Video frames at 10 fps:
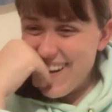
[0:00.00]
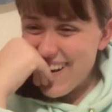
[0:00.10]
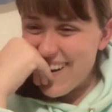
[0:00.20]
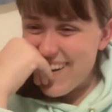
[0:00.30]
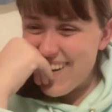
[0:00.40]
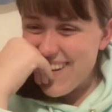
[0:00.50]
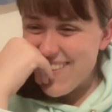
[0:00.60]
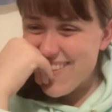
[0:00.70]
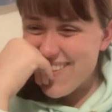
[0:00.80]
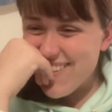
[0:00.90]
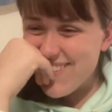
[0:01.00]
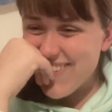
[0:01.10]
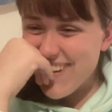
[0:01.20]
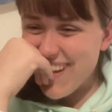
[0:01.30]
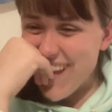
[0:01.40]
Oh, this is so
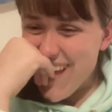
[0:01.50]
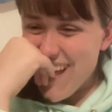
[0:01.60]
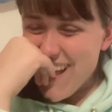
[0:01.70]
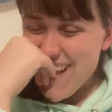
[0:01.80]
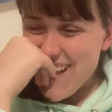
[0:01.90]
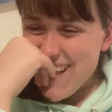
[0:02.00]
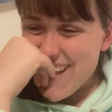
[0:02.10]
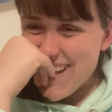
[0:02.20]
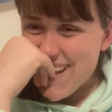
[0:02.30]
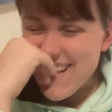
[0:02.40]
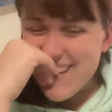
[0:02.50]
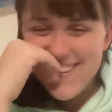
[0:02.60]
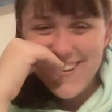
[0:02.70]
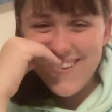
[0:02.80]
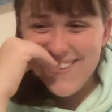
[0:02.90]
funny. Oh,
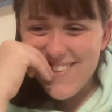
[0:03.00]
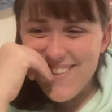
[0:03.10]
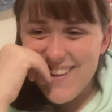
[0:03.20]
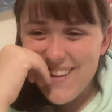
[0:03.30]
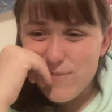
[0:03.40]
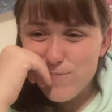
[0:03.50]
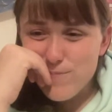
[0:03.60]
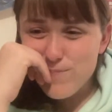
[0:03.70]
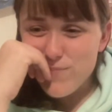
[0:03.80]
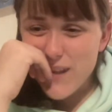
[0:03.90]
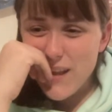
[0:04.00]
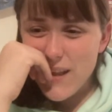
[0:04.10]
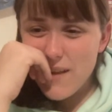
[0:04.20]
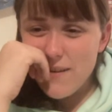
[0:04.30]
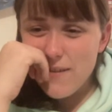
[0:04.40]
oh dear.
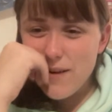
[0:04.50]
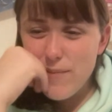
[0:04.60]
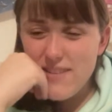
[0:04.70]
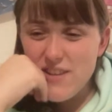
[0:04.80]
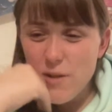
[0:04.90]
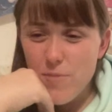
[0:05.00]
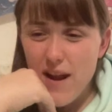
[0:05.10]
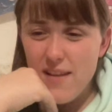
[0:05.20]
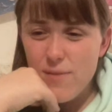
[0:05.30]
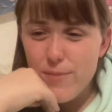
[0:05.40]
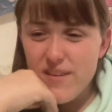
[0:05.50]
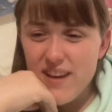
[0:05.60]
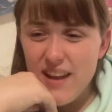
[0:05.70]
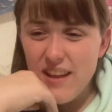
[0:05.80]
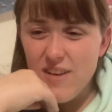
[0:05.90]
Uh, imagine the
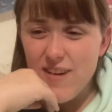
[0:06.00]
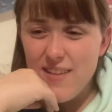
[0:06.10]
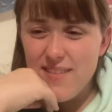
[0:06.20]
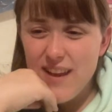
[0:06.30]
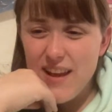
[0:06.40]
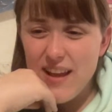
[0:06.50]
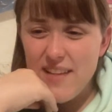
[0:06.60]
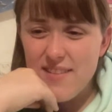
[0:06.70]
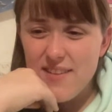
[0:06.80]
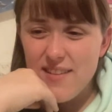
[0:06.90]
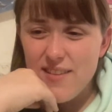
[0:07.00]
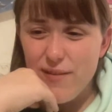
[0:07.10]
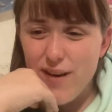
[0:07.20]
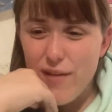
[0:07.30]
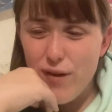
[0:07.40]
Britannic Grand Staircase did
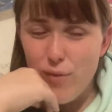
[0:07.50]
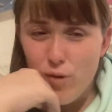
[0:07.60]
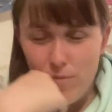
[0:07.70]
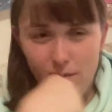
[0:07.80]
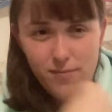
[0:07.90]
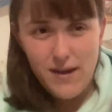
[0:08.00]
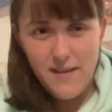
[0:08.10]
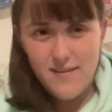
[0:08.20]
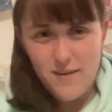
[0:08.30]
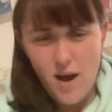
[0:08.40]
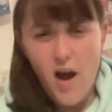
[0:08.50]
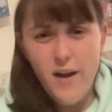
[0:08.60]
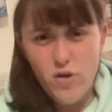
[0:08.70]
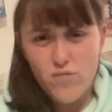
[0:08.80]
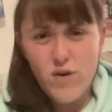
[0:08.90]
survive. It would be amazing. I
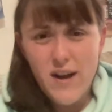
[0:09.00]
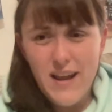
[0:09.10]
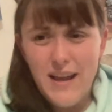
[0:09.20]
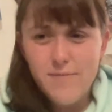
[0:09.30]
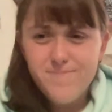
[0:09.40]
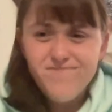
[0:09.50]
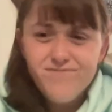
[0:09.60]
agree.